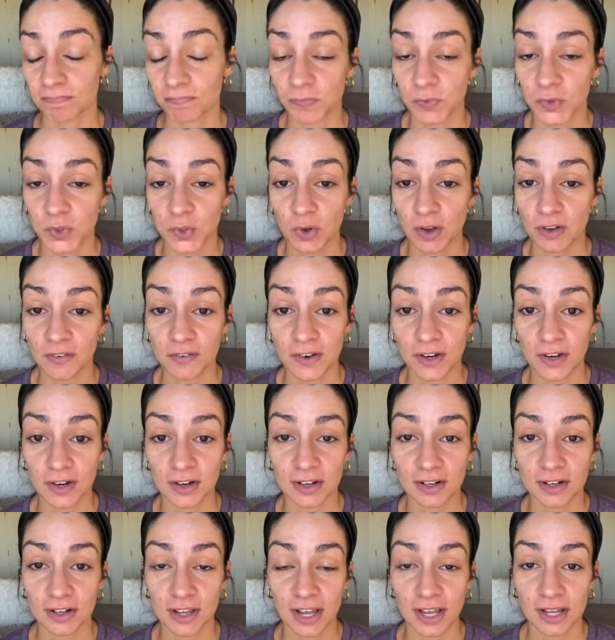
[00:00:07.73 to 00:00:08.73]
so I
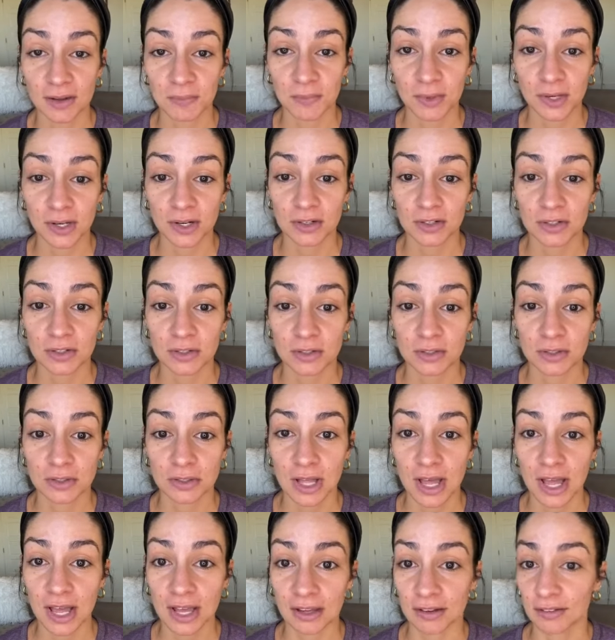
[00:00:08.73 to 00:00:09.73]
figured I'm gonna do a
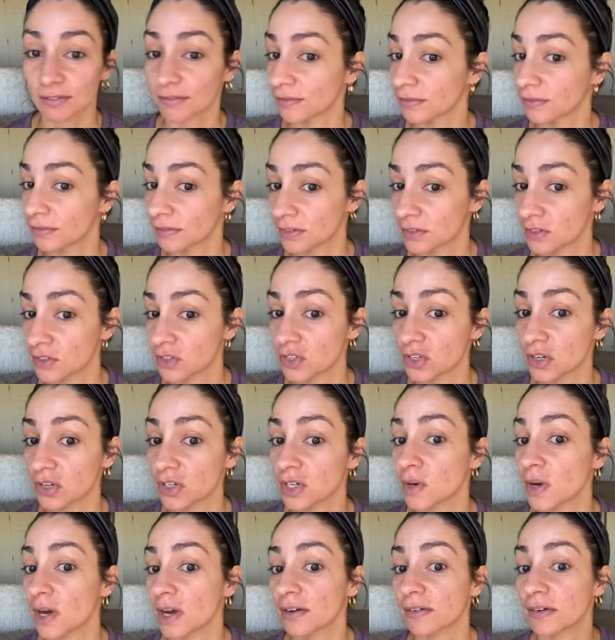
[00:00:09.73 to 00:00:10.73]
live and show
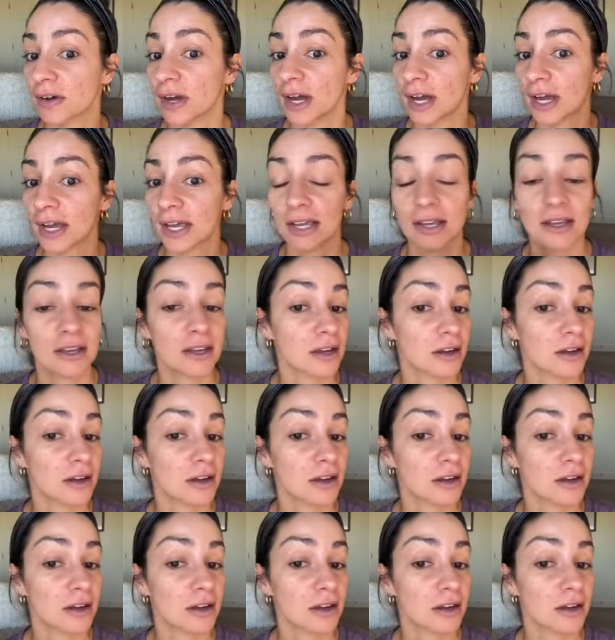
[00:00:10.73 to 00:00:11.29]
you how I